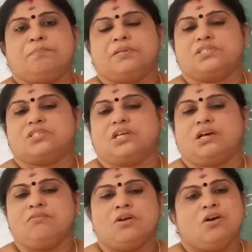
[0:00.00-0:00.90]

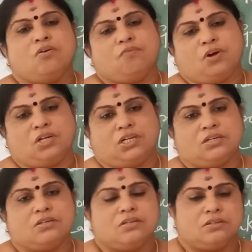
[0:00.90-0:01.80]
preserve water.
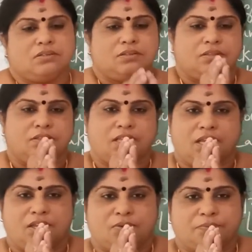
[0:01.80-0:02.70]

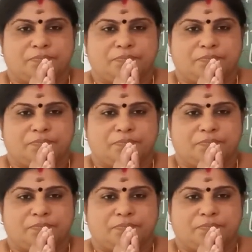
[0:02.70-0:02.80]
Thank you.